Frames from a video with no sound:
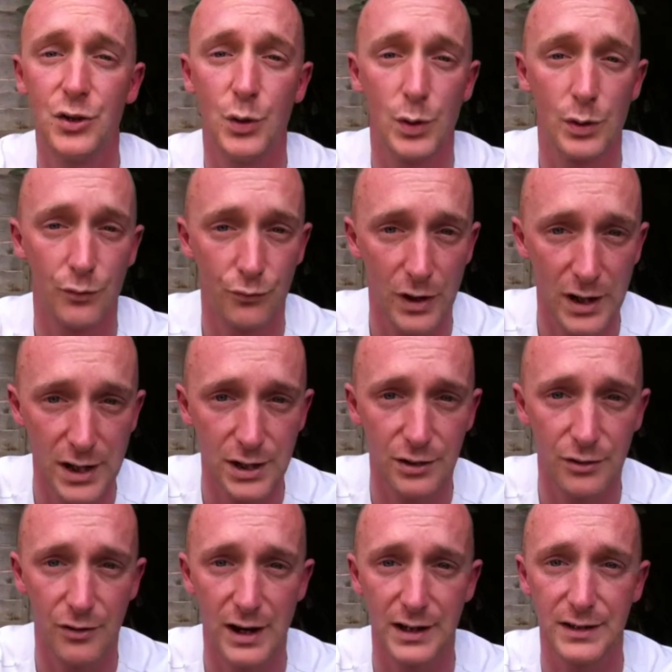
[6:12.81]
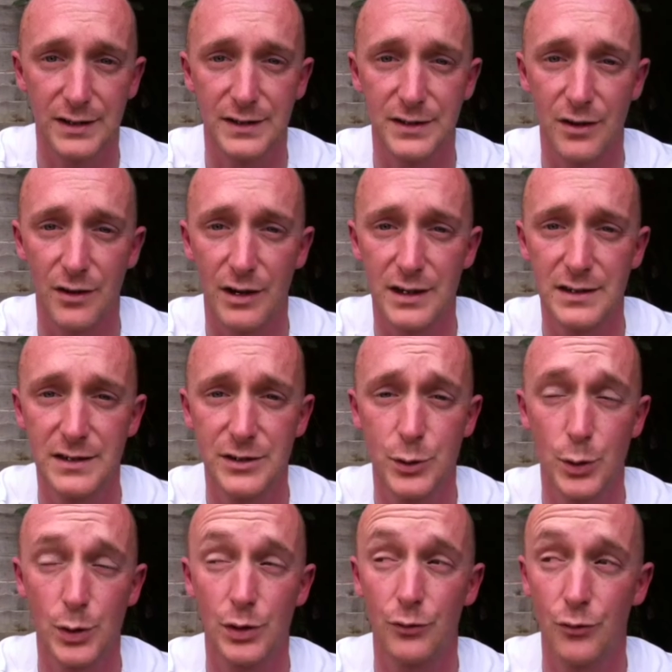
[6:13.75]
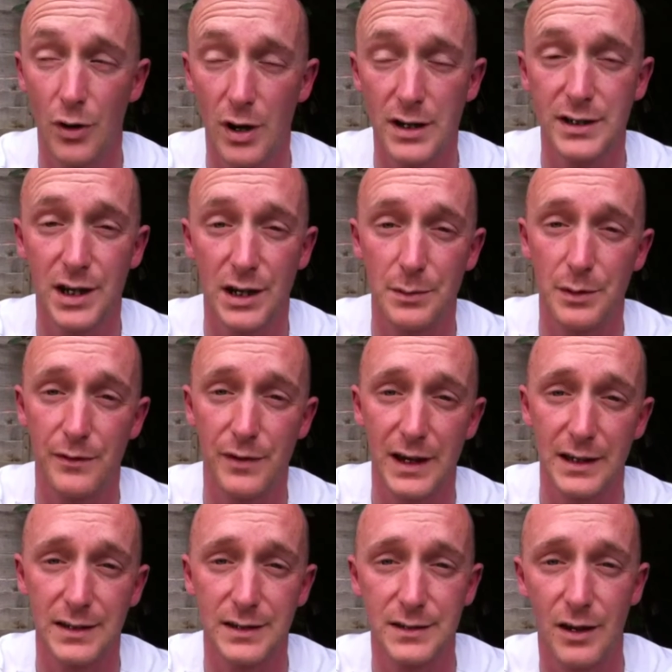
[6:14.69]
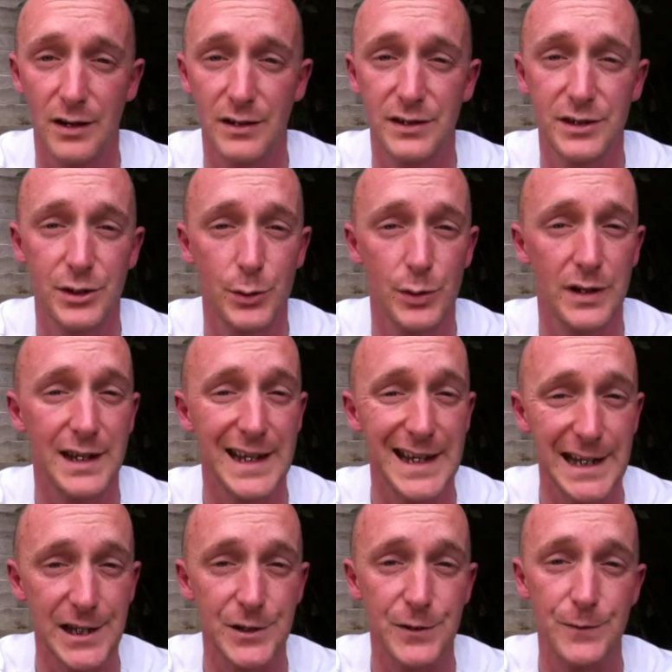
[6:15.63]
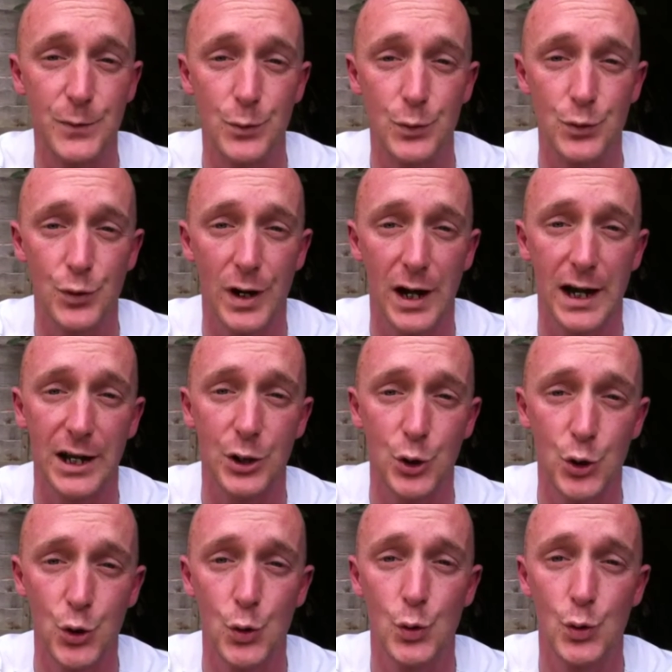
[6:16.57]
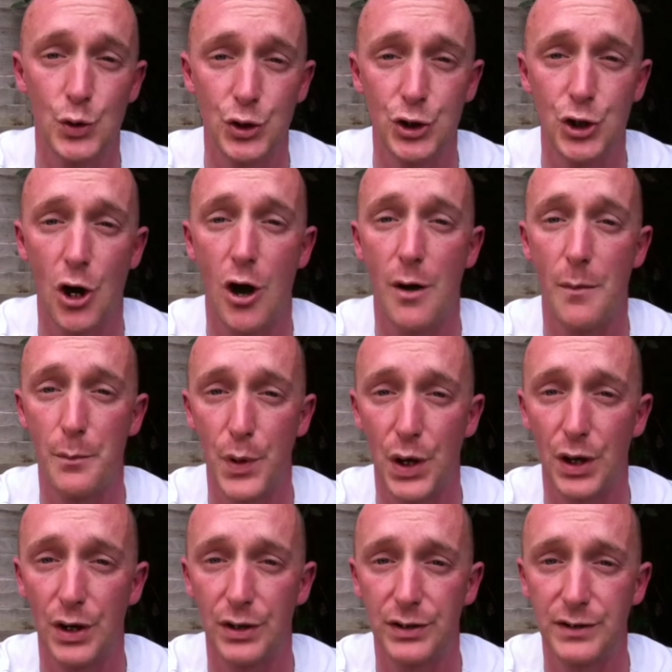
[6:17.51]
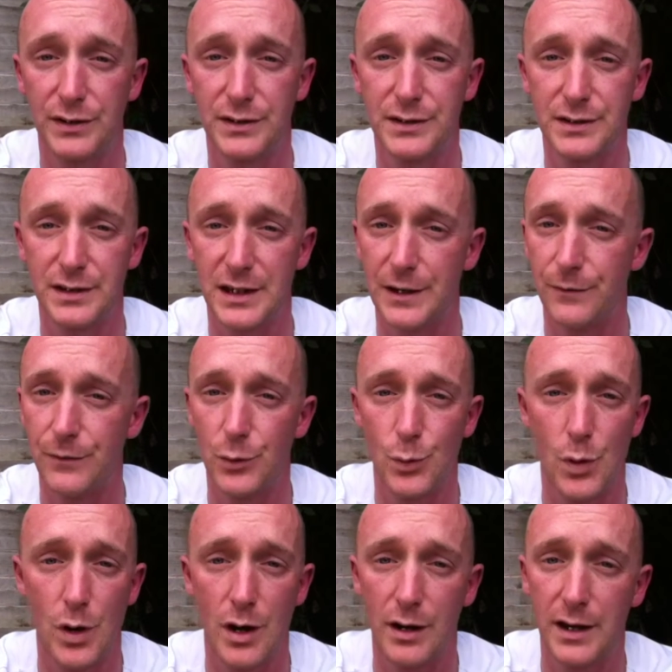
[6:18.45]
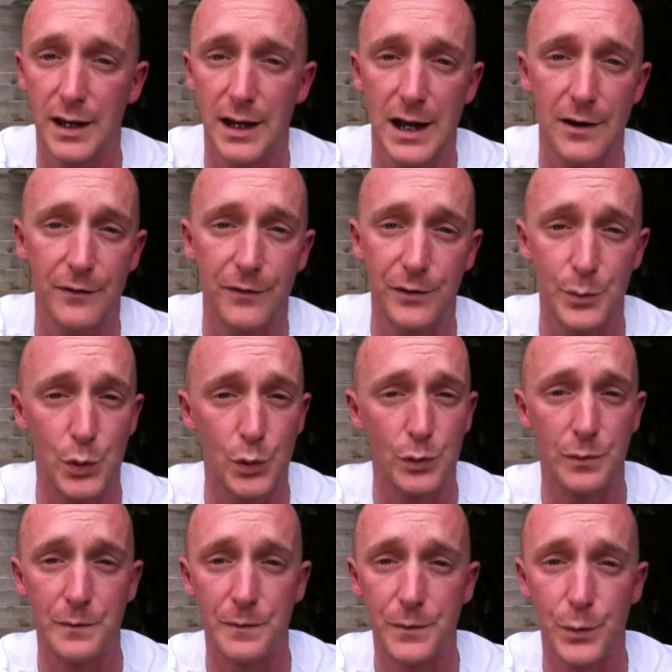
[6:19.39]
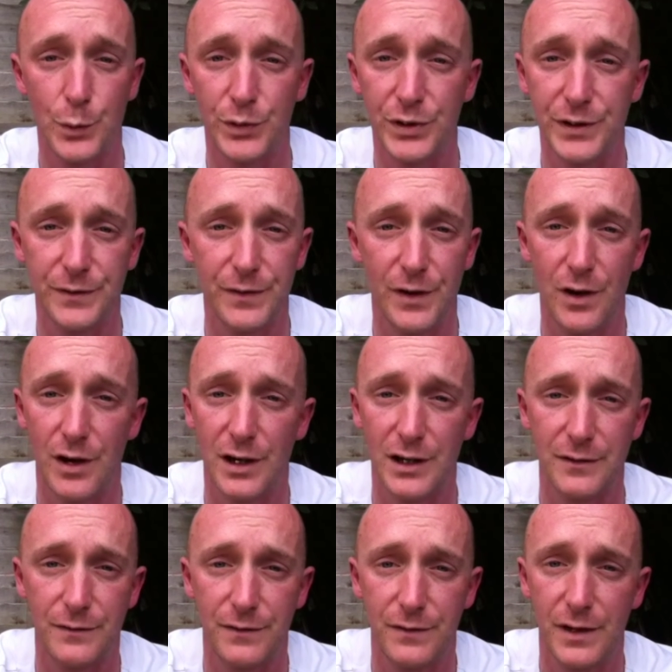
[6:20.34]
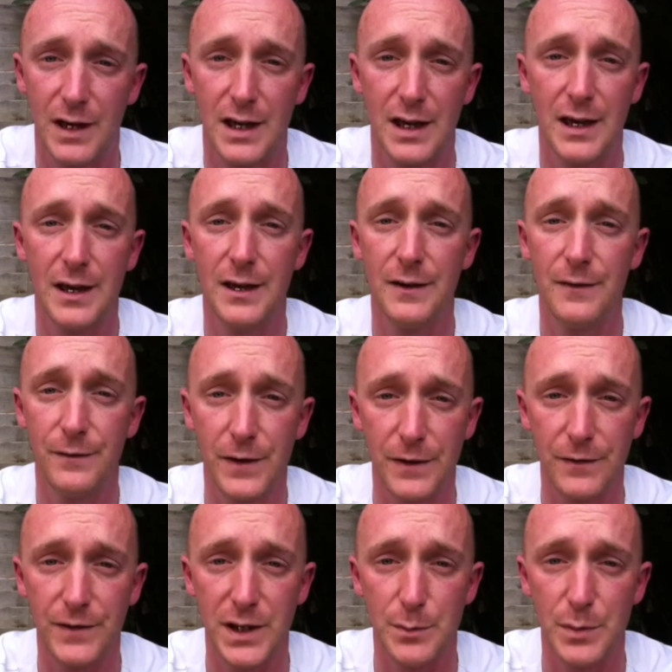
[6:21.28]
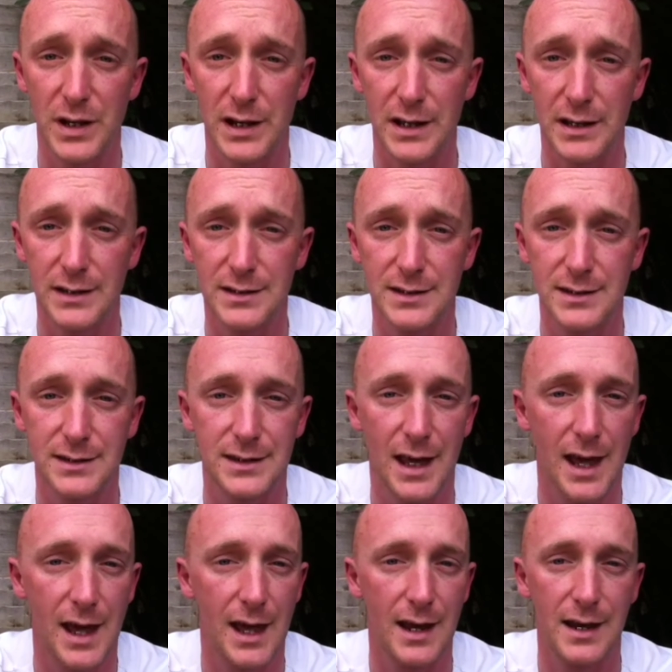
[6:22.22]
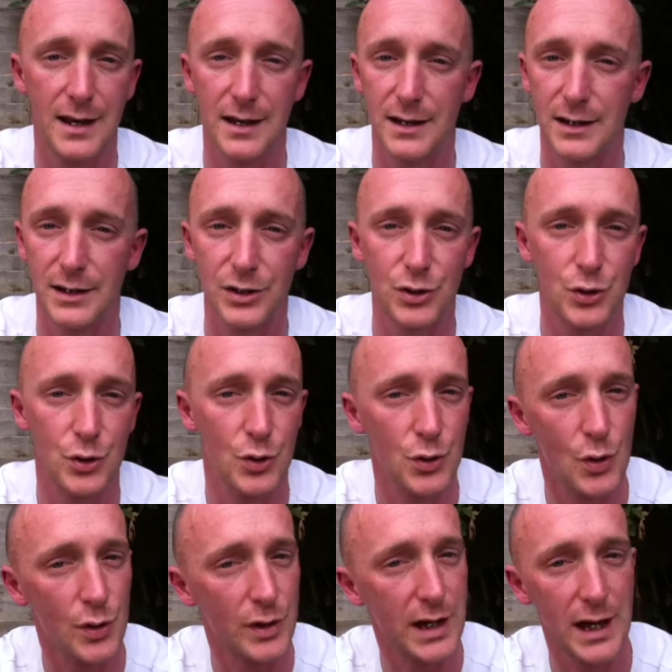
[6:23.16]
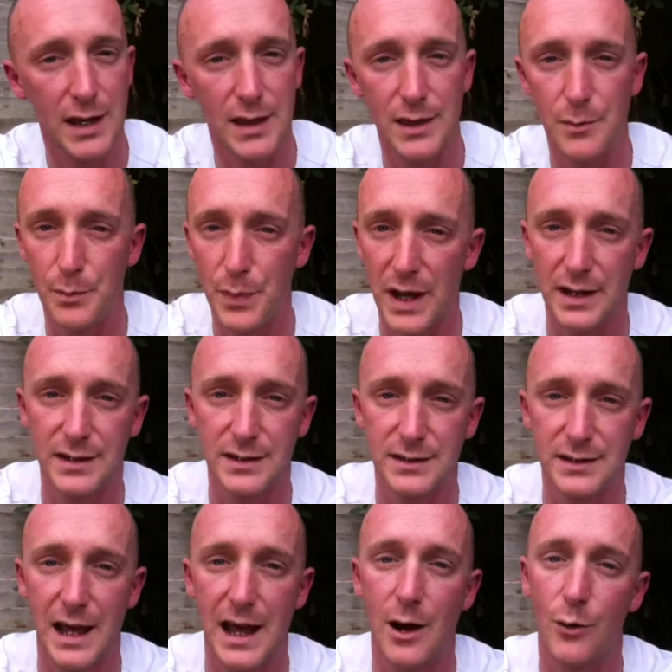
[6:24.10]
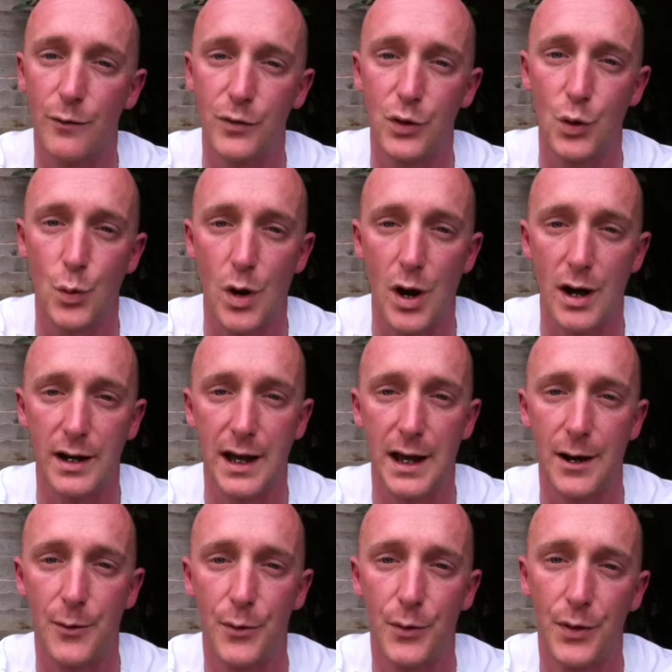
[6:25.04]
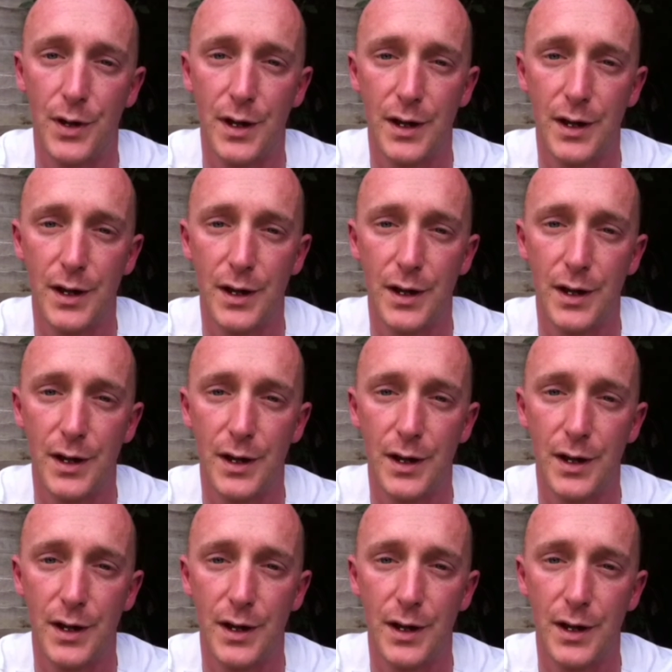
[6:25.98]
doing regular exercise, doing the right type of exercise, doing interval training, short, sharp bursts. If you're working out for more than 45, 50 minutes, then you're not getting the best out of your workout.